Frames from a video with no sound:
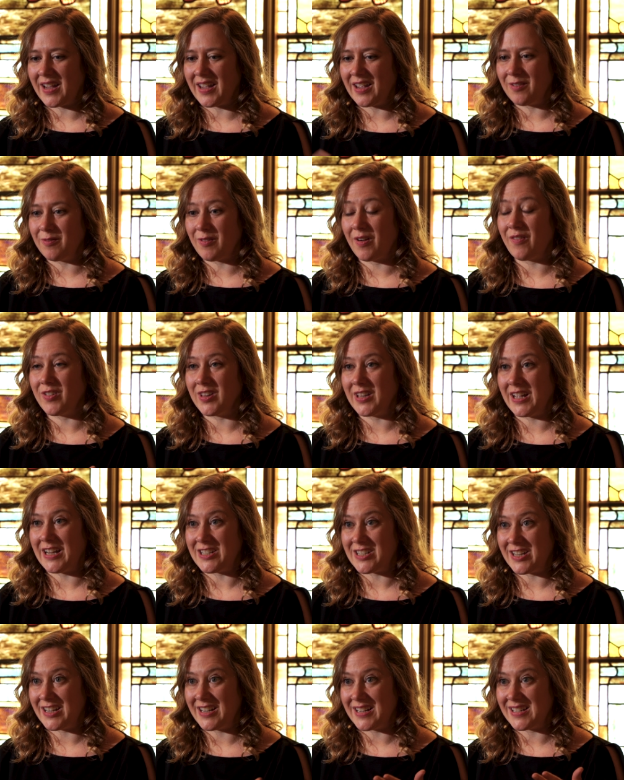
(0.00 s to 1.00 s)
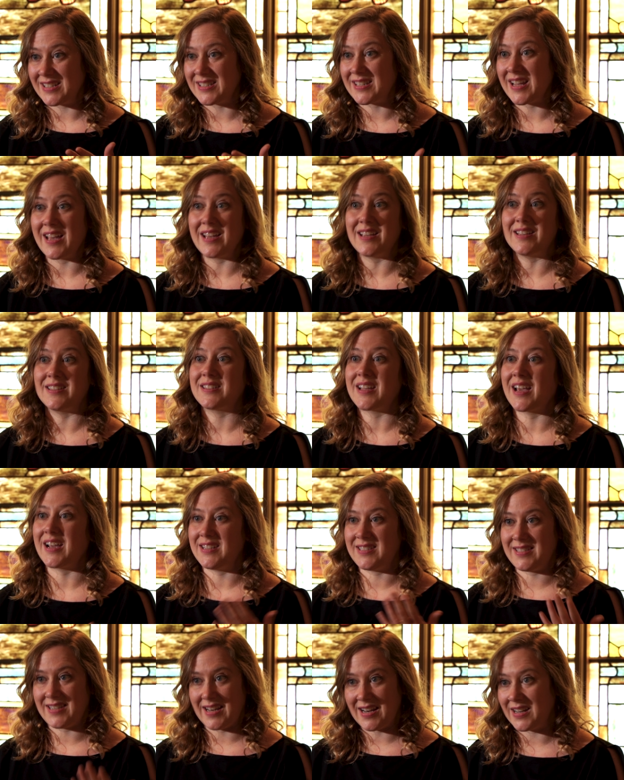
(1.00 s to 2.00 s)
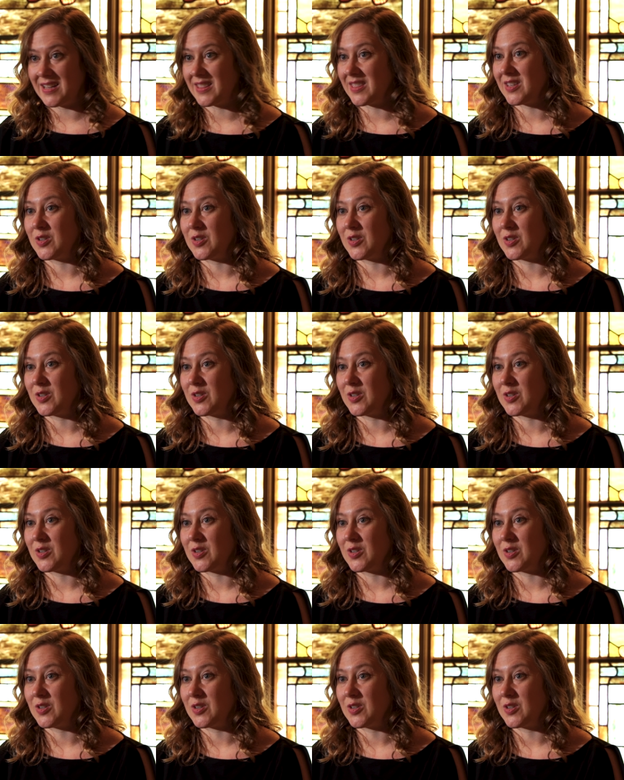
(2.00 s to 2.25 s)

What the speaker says: in Revelation, it says, I stand at